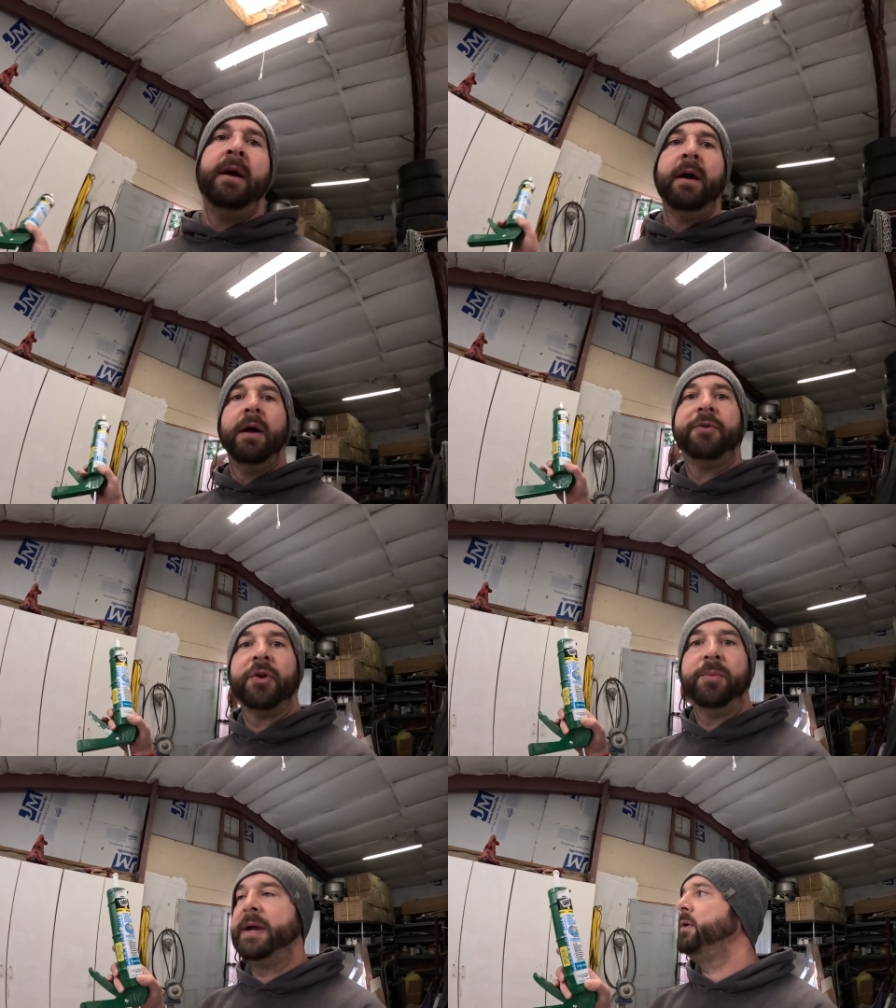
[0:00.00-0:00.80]
So
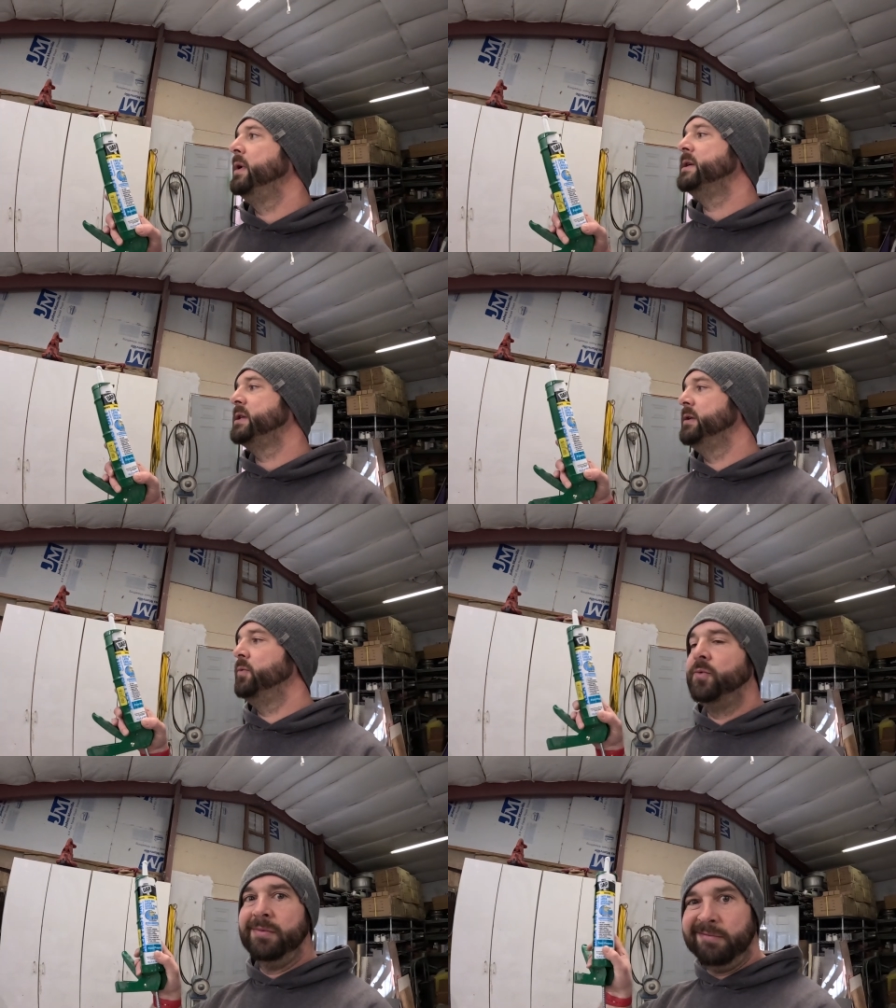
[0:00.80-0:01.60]
the main
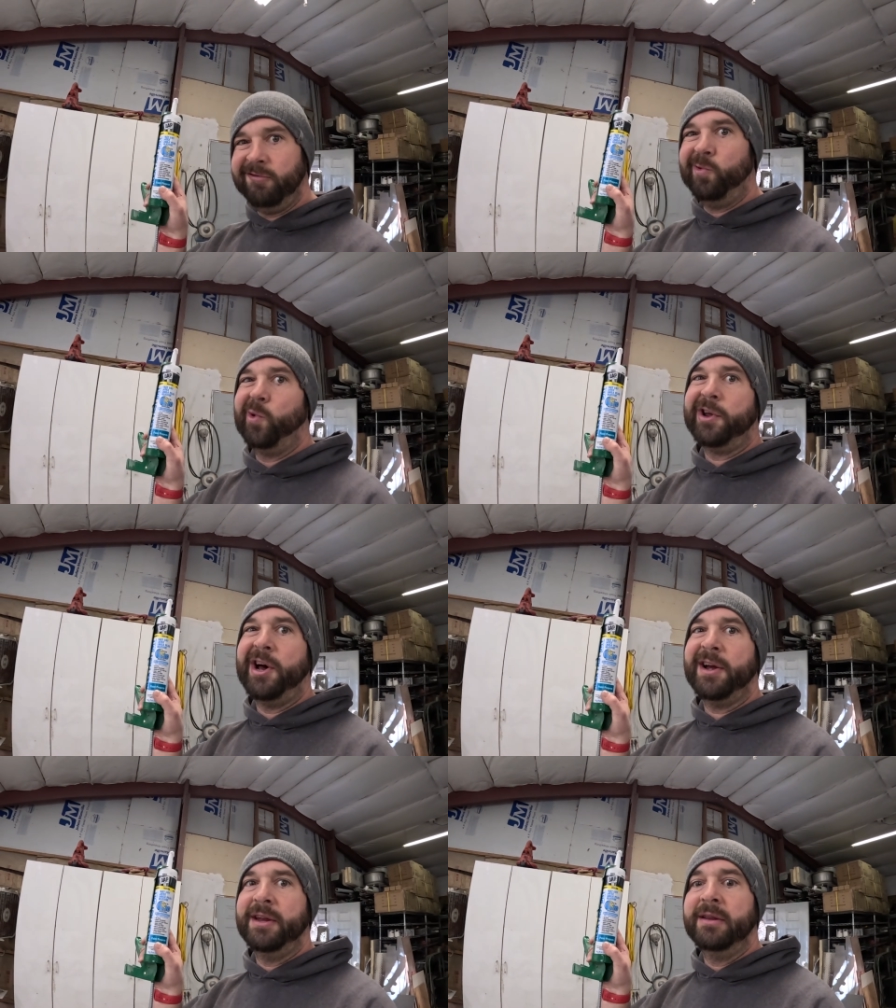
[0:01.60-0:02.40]
reason we're
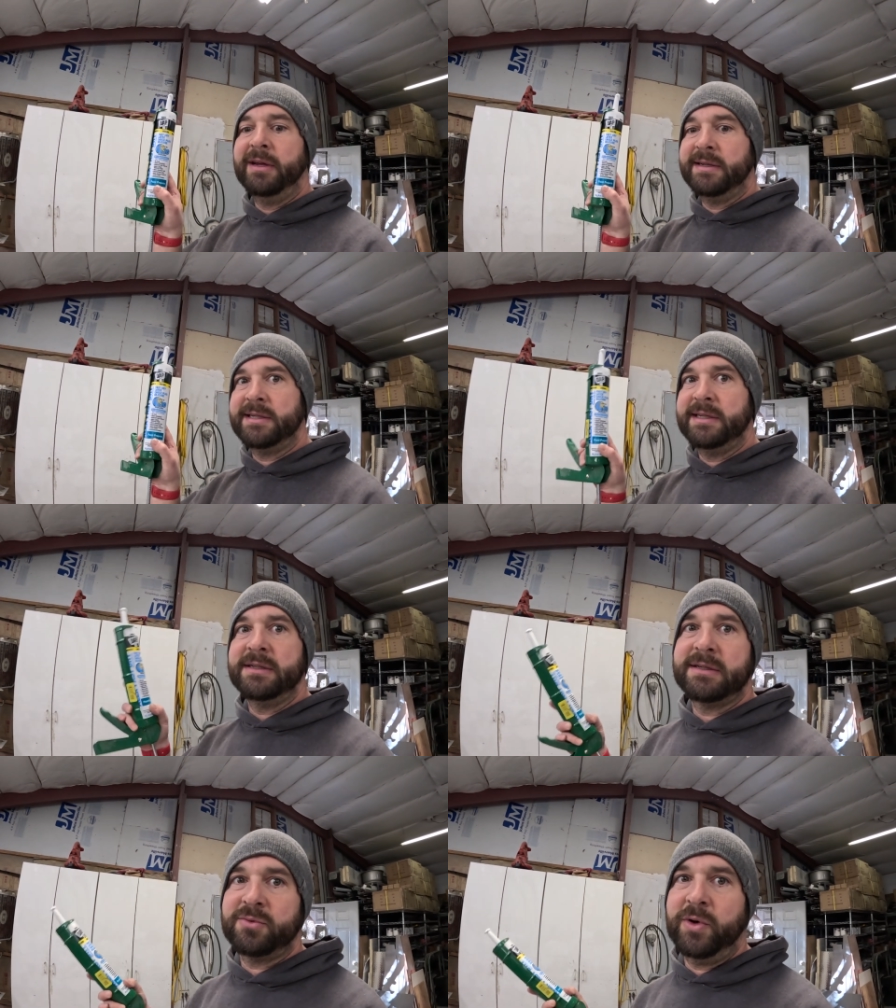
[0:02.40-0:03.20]
caulking this is,